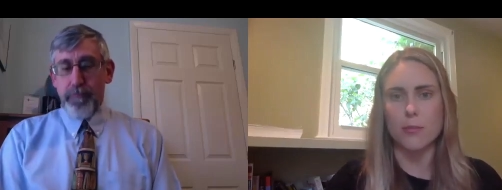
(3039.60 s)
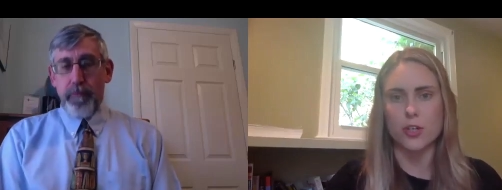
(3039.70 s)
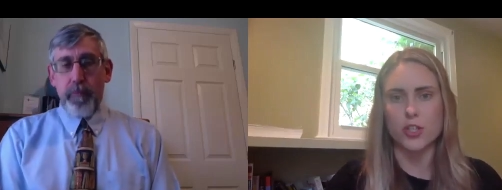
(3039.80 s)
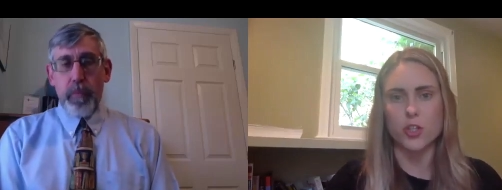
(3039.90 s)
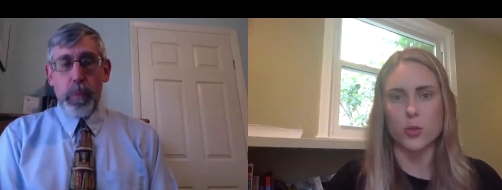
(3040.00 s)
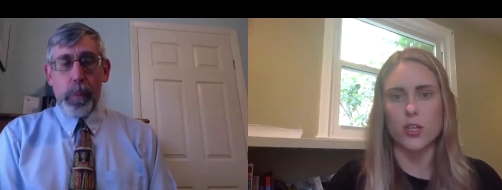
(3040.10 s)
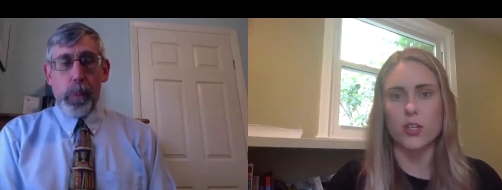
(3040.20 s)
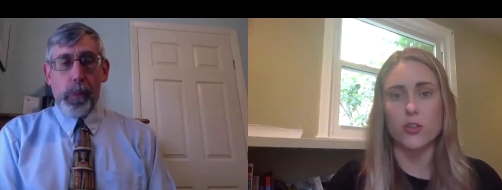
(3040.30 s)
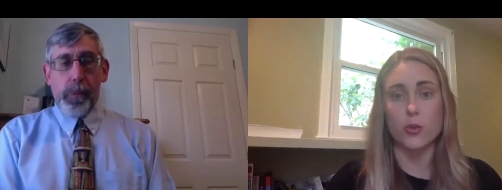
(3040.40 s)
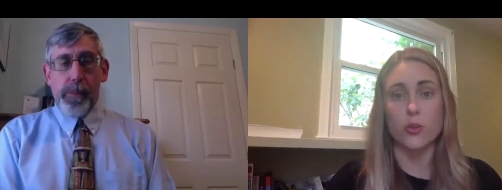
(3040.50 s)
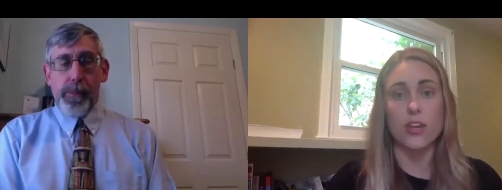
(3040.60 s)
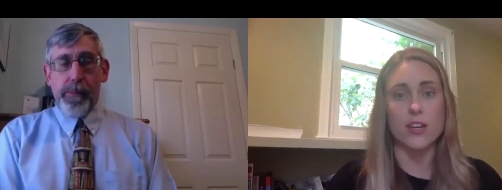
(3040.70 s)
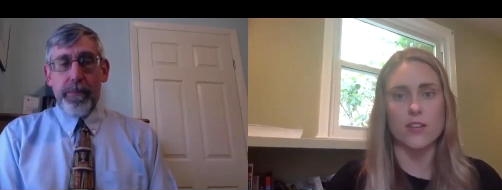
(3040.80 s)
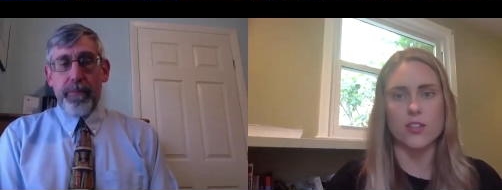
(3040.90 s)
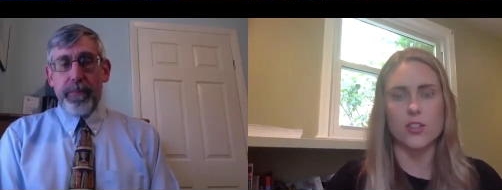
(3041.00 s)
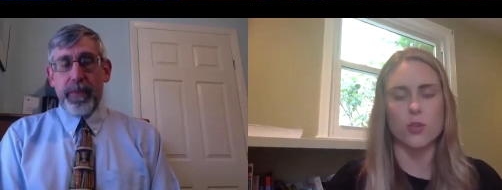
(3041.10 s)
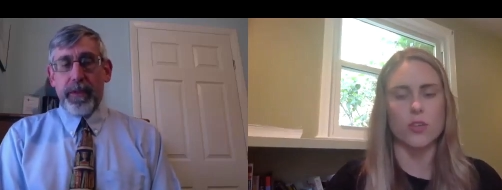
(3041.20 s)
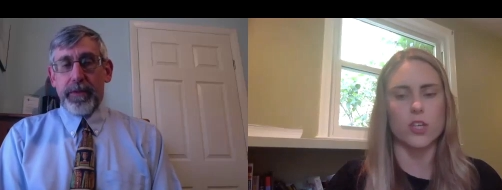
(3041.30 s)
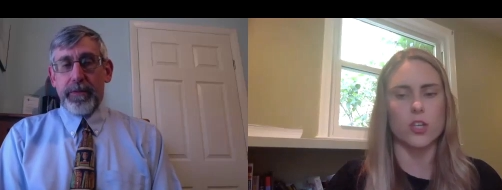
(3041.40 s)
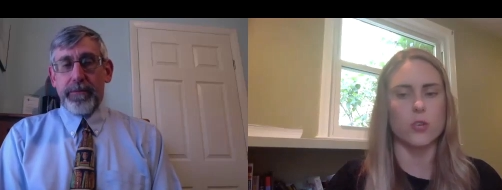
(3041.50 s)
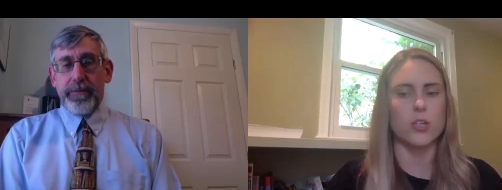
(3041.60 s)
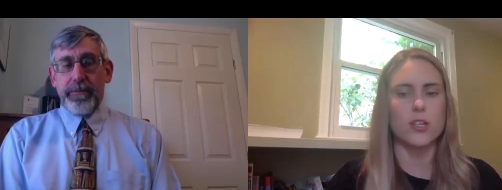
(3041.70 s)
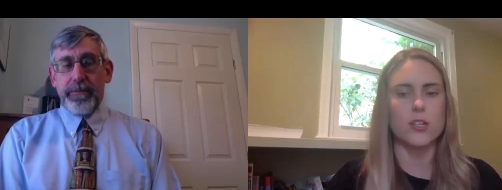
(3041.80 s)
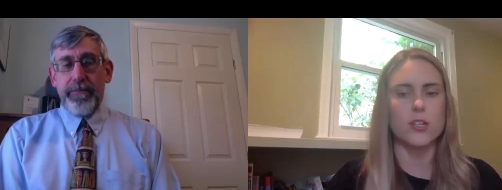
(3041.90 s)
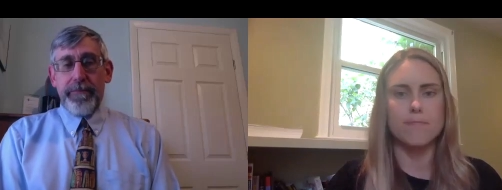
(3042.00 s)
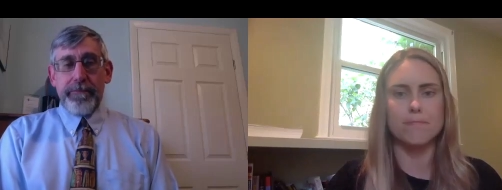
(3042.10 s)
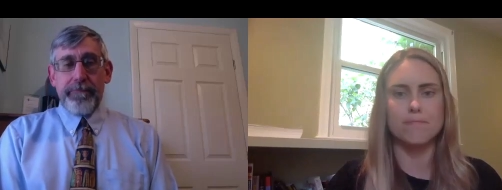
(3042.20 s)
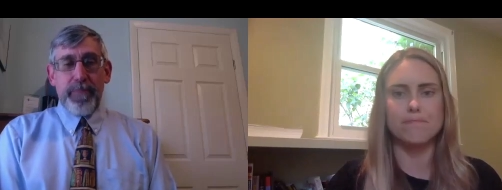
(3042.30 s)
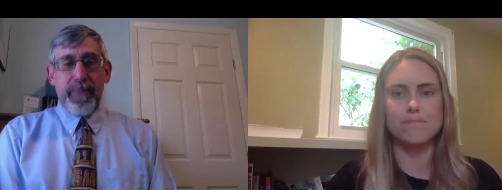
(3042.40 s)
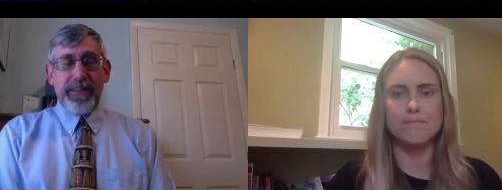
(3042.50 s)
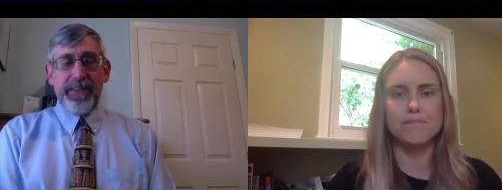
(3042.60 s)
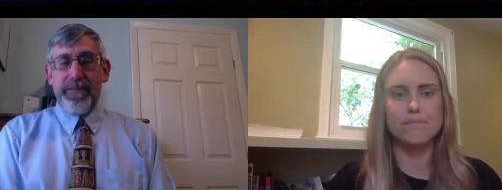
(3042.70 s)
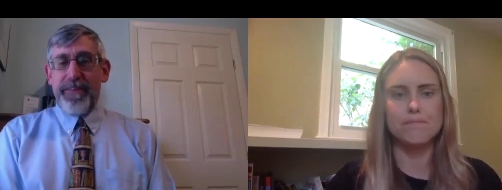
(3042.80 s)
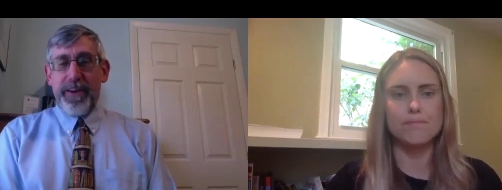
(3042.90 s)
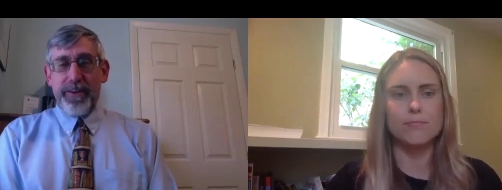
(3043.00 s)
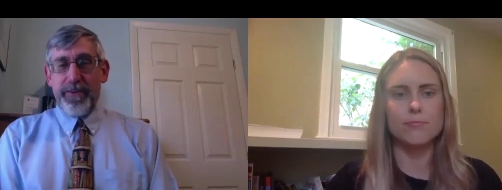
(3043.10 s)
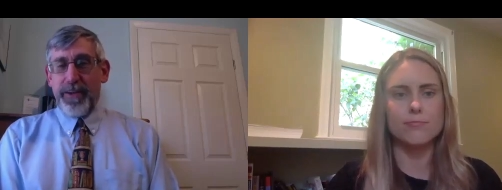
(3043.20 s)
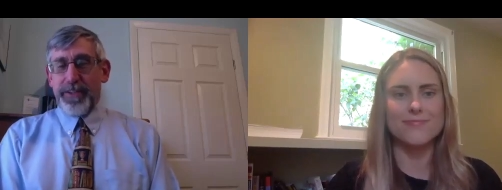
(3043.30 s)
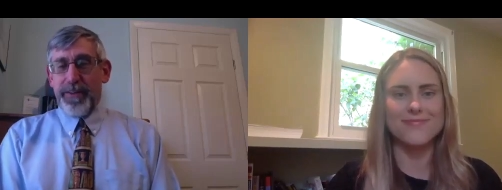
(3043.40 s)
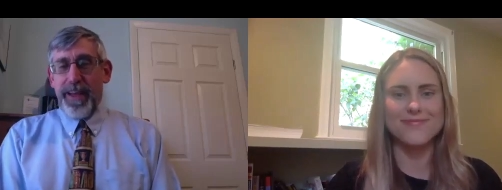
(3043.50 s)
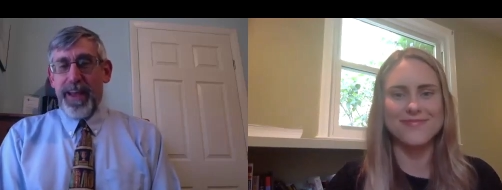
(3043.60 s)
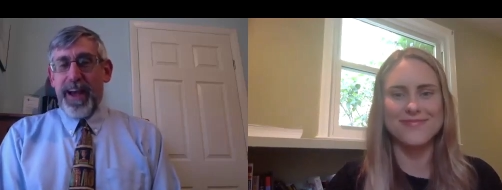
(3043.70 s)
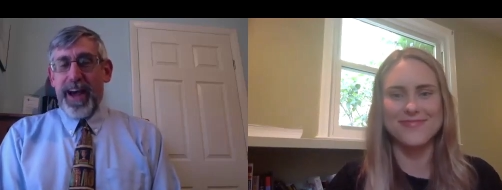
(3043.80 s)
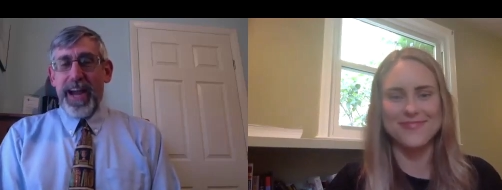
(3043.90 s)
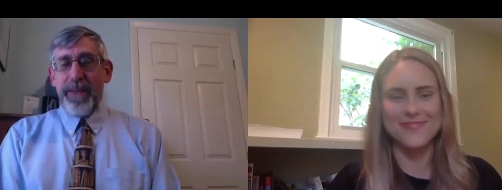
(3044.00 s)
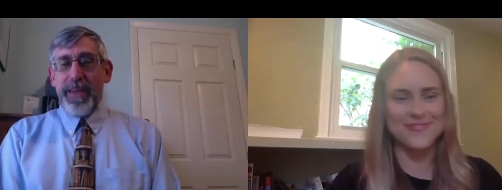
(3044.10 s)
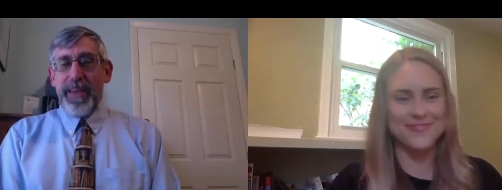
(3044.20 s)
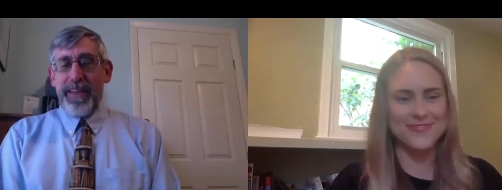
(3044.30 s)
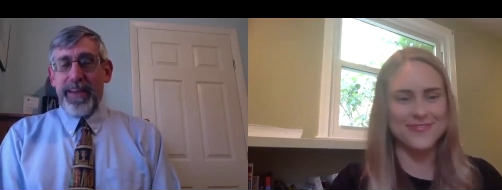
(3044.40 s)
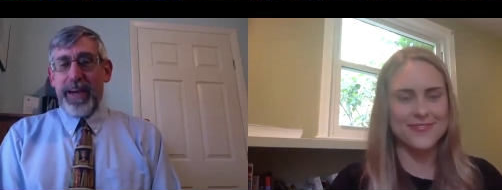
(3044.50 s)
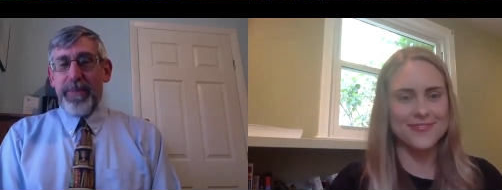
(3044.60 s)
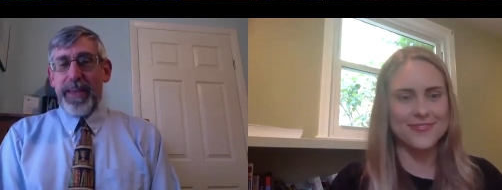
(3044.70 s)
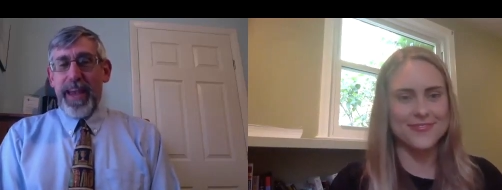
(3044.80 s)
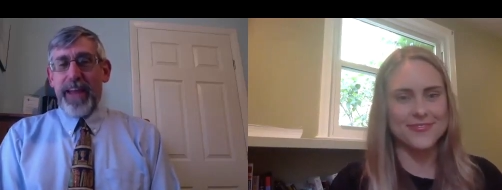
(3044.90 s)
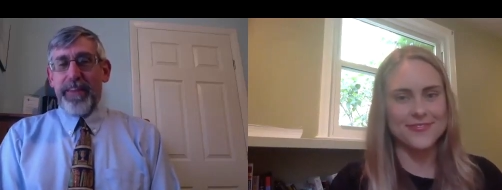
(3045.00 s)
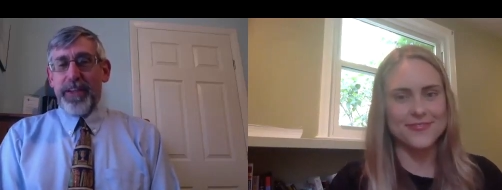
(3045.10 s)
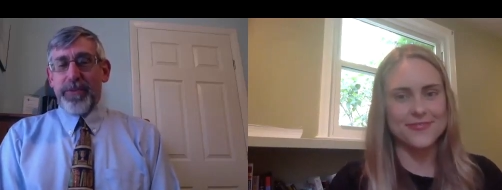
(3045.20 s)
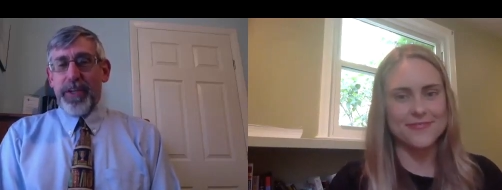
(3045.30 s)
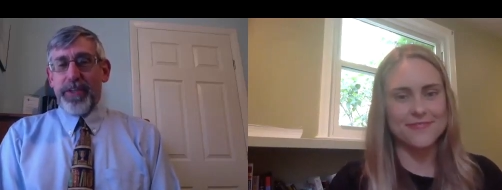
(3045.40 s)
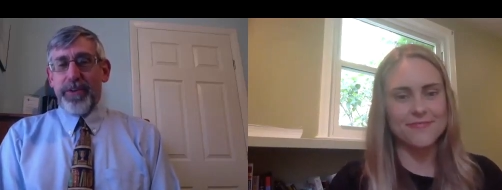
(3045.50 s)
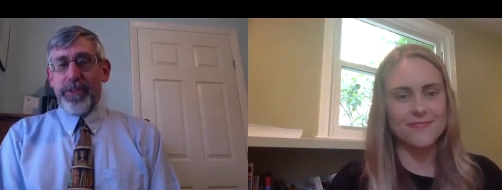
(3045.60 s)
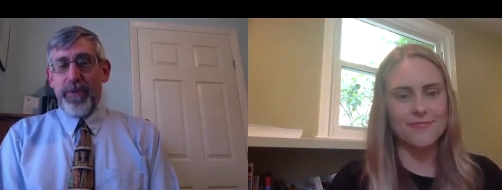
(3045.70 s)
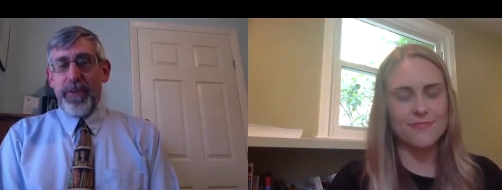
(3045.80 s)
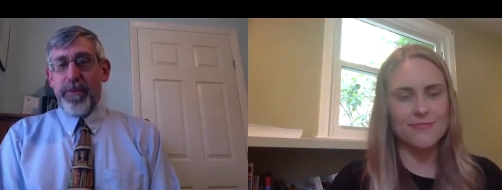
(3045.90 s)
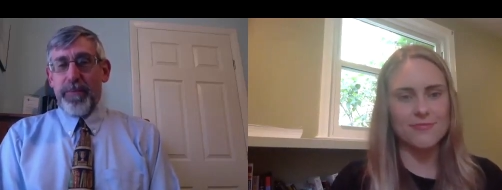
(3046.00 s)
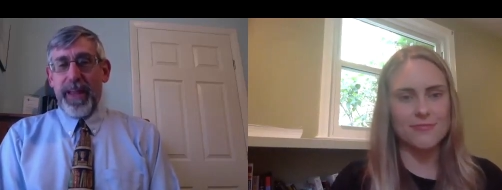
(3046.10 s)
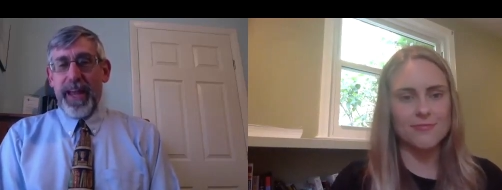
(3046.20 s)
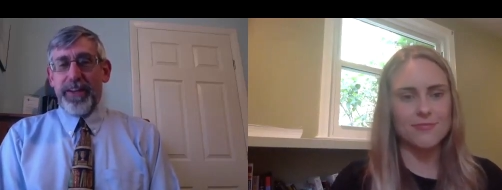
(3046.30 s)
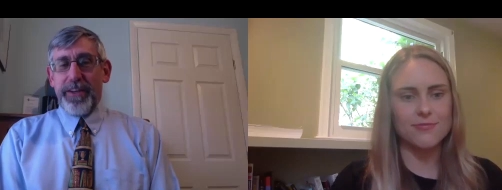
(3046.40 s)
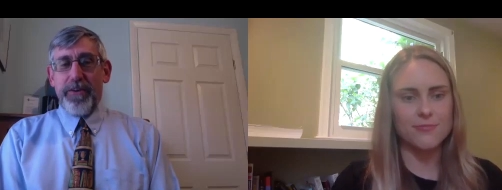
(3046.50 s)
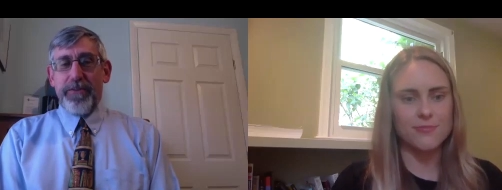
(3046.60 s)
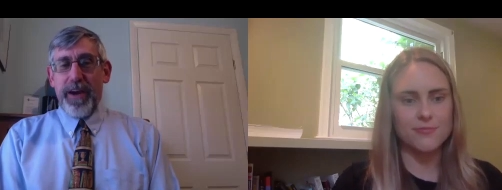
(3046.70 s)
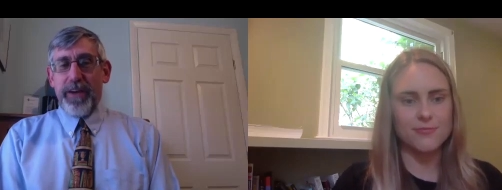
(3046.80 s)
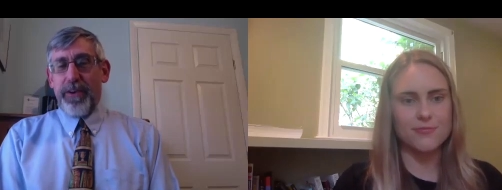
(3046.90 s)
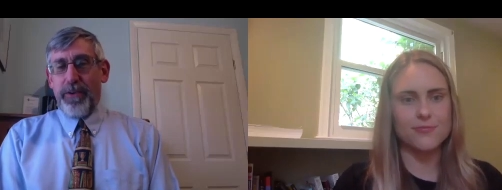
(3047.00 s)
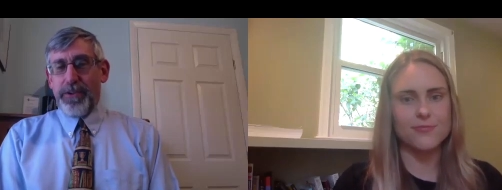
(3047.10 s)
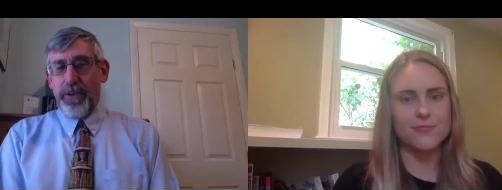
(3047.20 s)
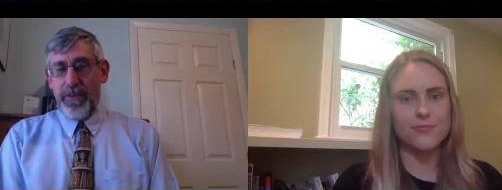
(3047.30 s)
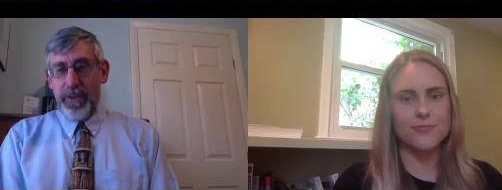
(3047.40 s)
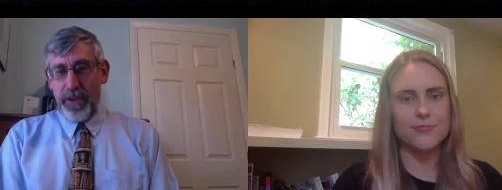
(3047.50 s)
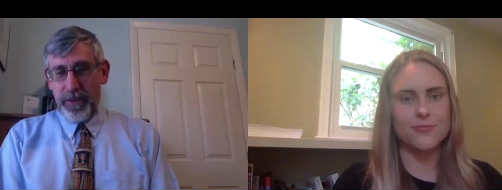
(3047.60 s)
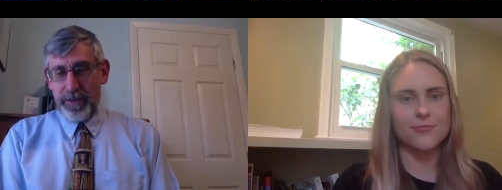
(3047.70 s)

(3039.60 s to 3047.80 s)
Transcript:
Speaker 1: pursue it through the end of the Soviet Union.
Speaker 2: It's a very good question. I, be- I began this research with the plan to go throughout the whole Soviet Union.